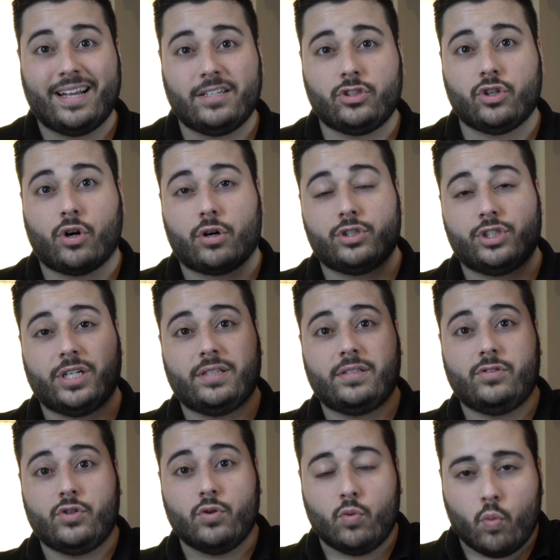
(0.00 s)
and charge
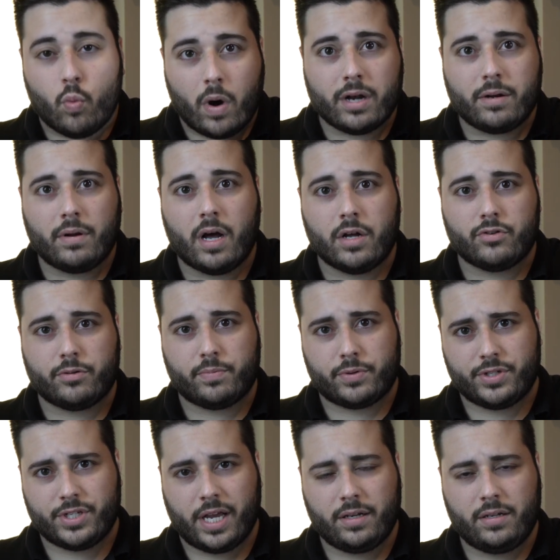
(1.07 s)
it to
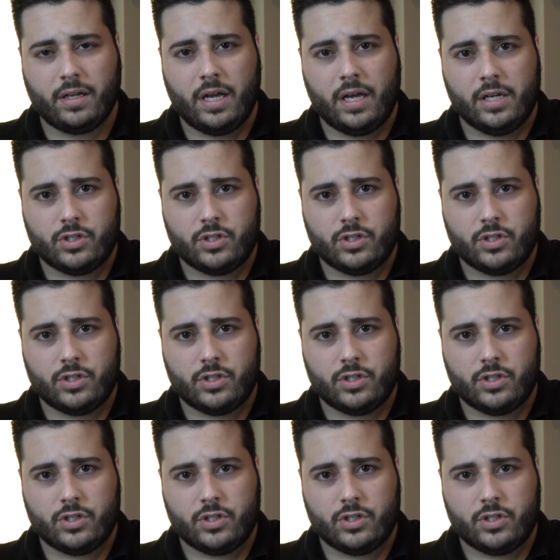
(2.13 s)
100%.